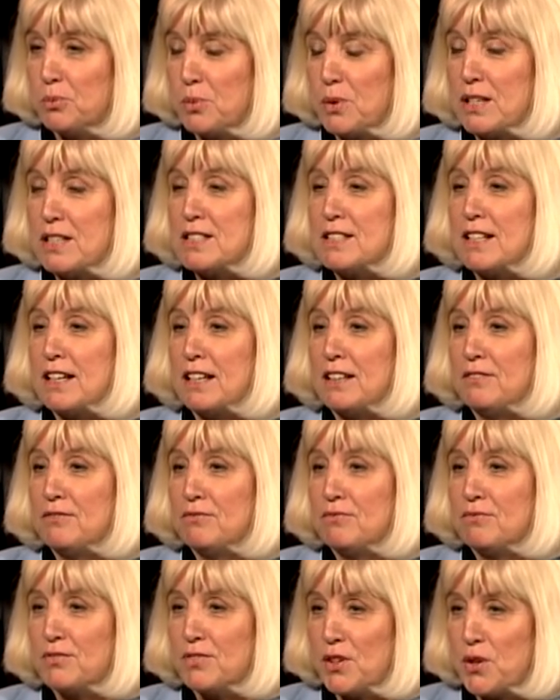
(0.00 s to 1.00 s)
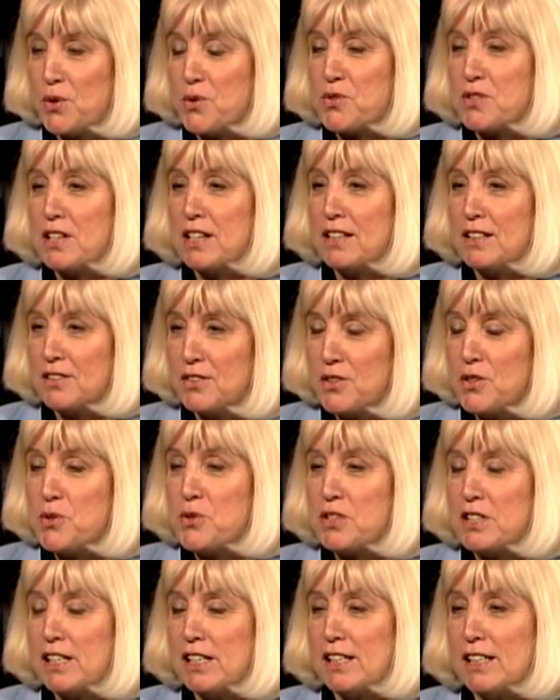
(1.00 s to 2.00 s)
Wednesday, Thursday, and
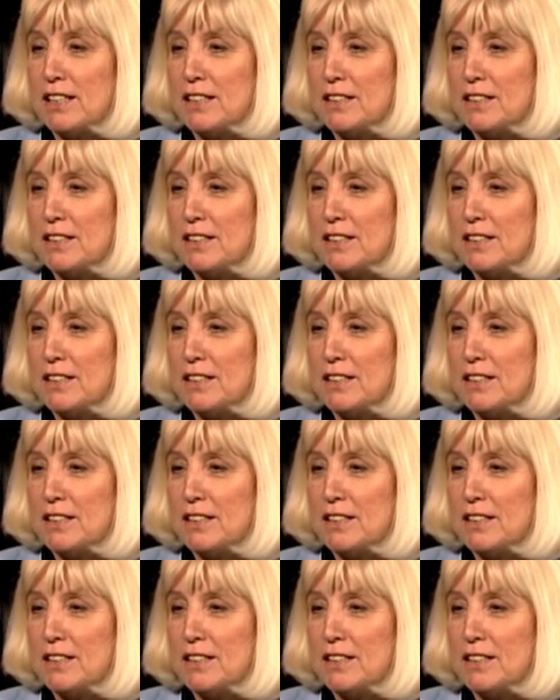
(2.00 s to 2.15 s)
Thursday night.